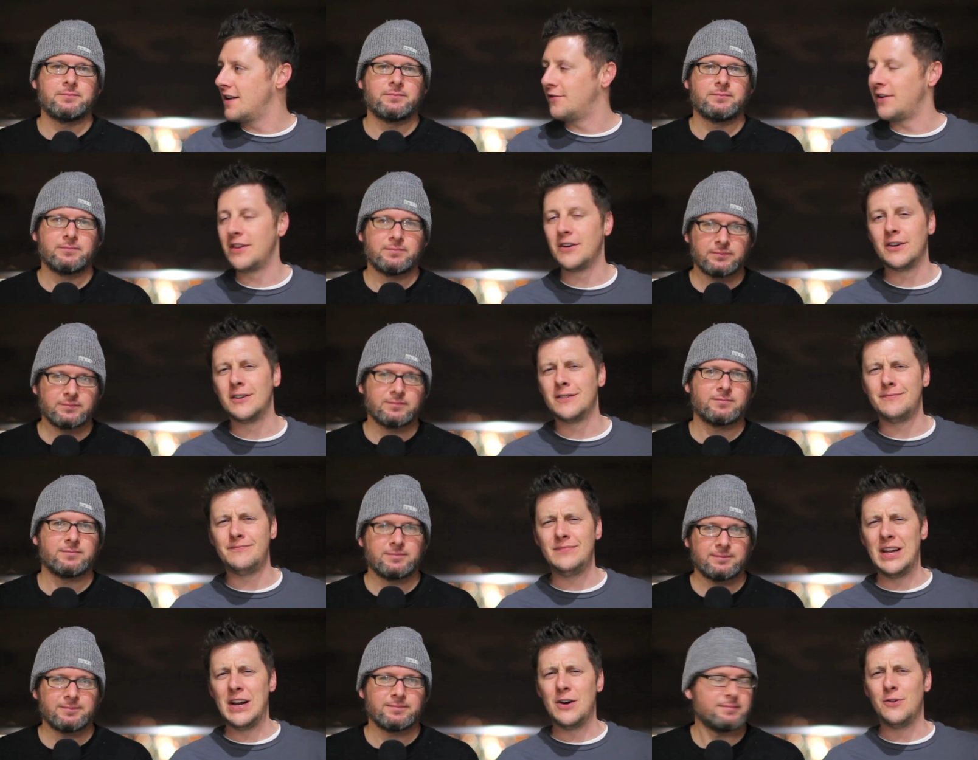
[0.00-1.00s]
Speaker 1: of other,
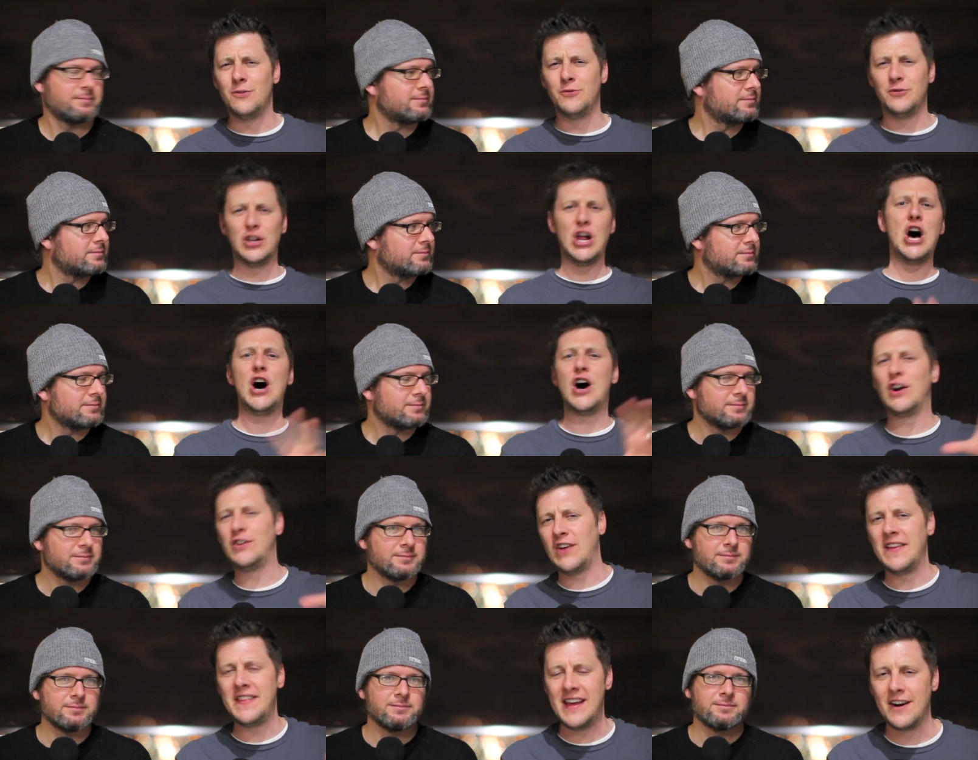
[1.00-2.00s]
you know,
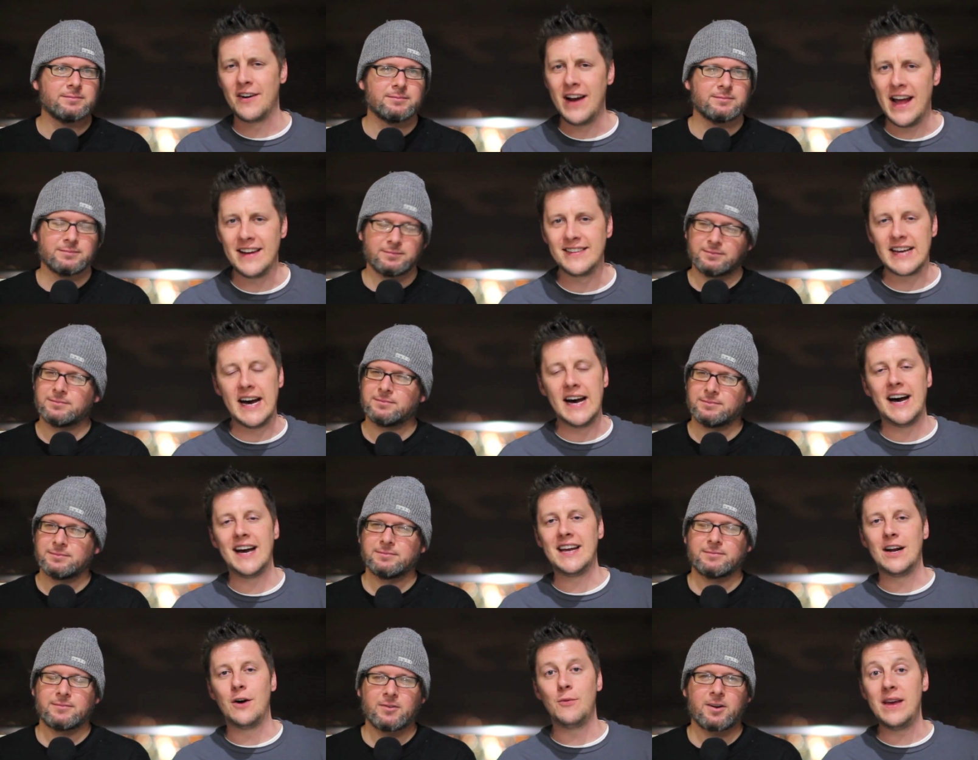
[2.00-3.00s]
vlogs on the internet, uh,
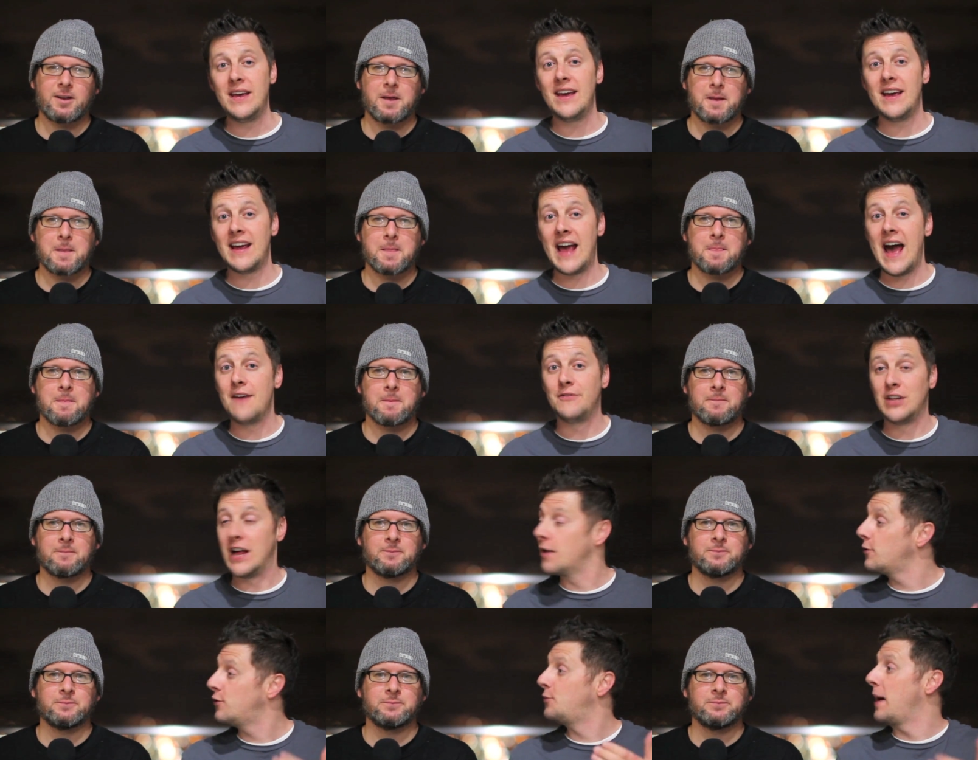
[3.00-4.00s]
you know, we have a
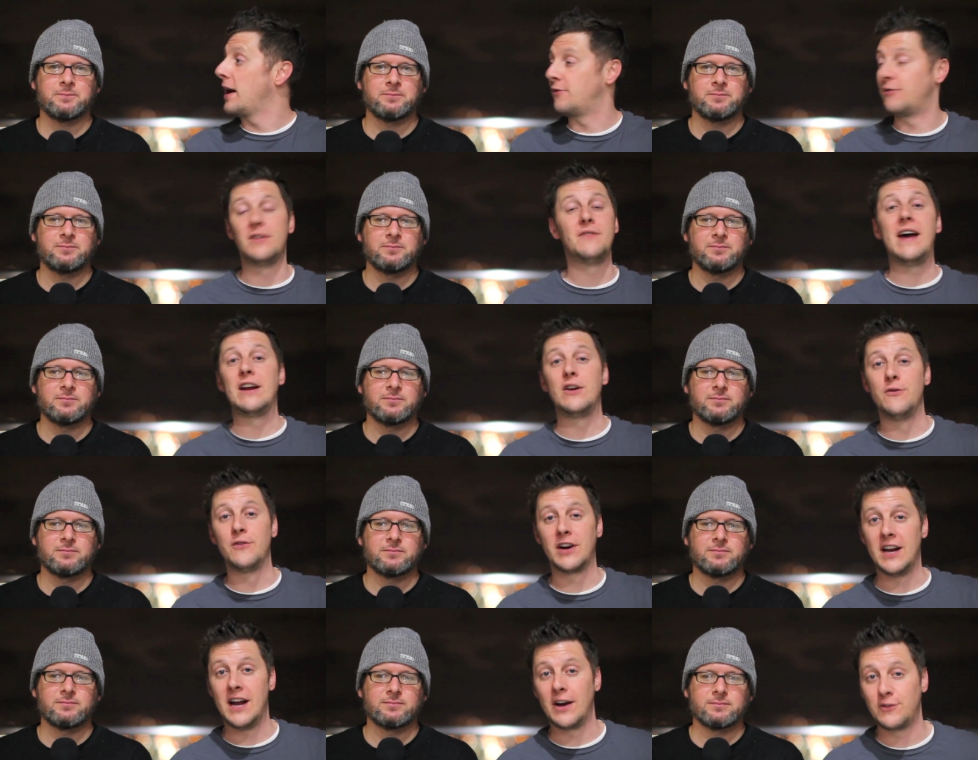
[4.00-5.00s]
lot of respect for the Vancouver
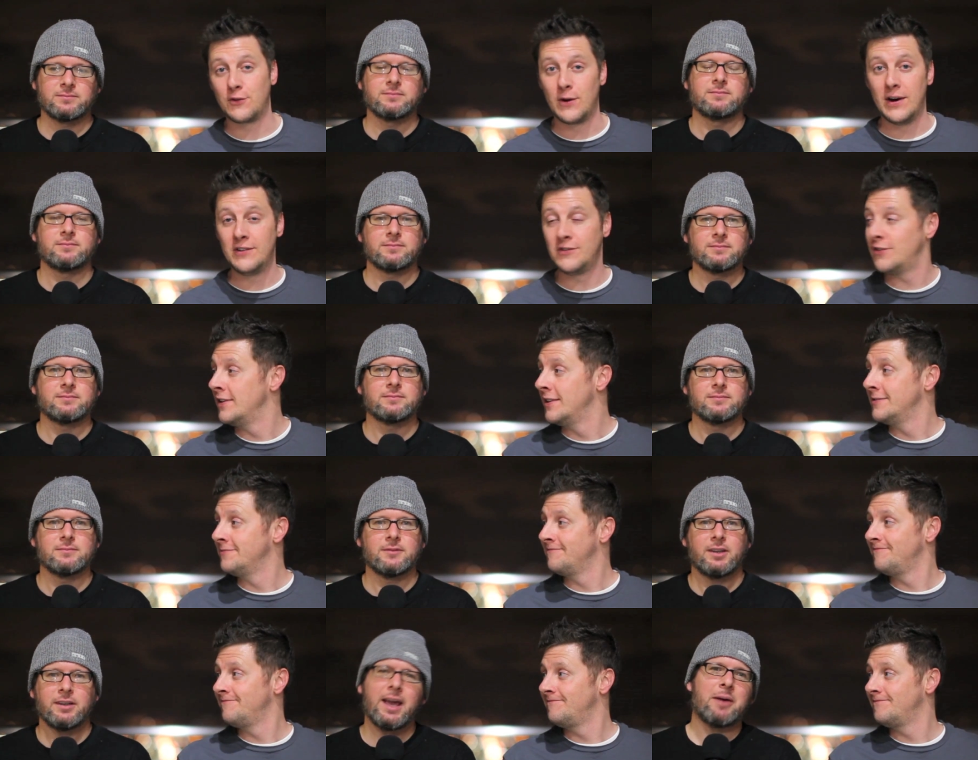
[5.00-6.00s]
Canucks, Chris.
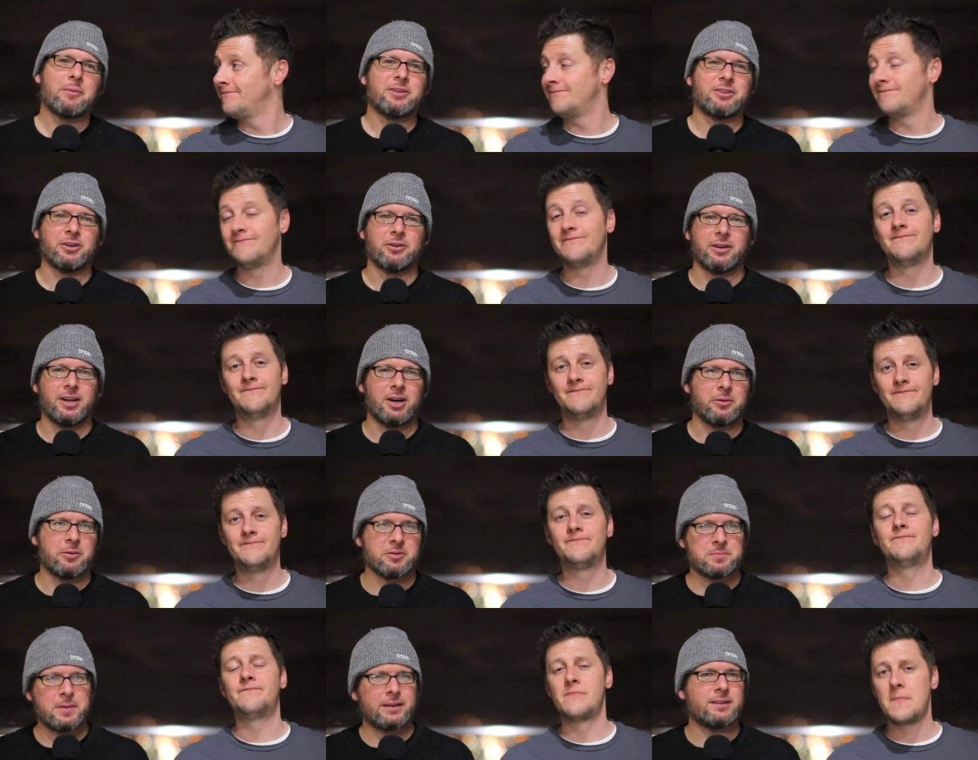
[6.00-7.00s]
Speaker 2: Yeah, we do. You know, we
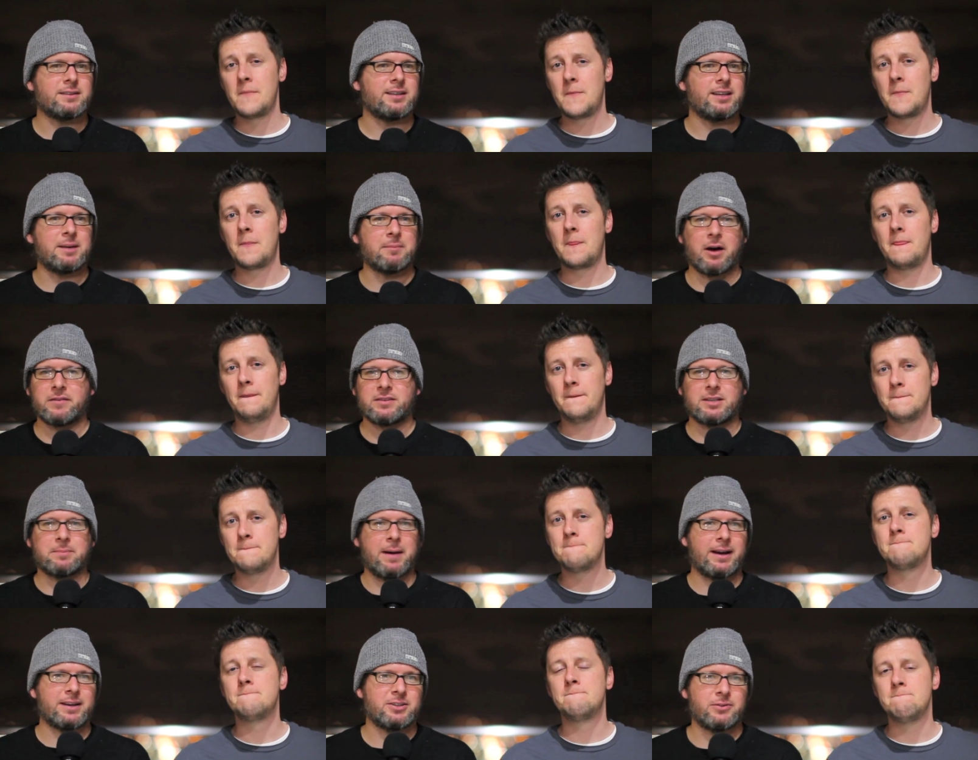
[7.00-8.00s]
respect the team. Obviously,
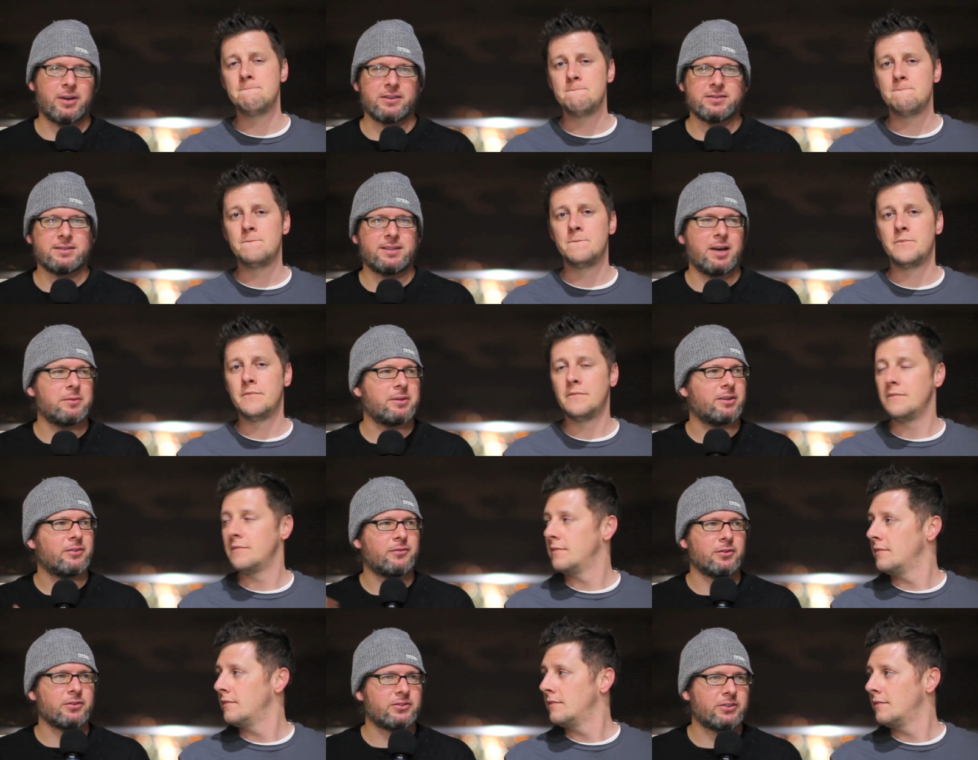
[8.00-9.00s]
back in 2010, we did a
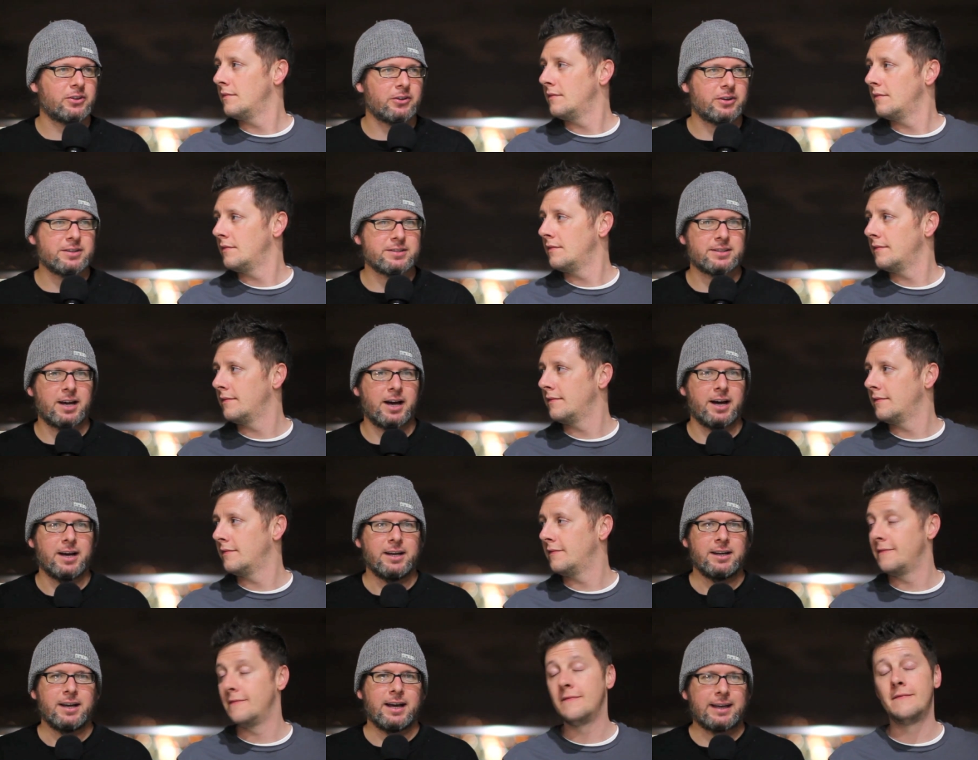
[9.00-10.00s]
full series uh,
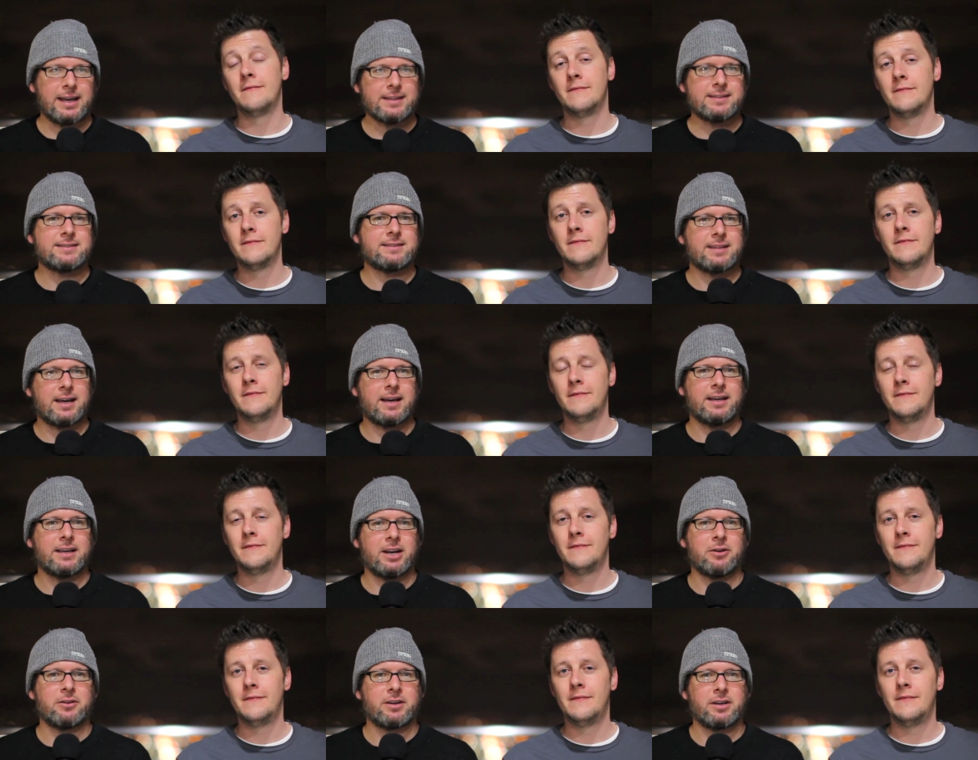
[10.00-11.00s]
against uh, you know the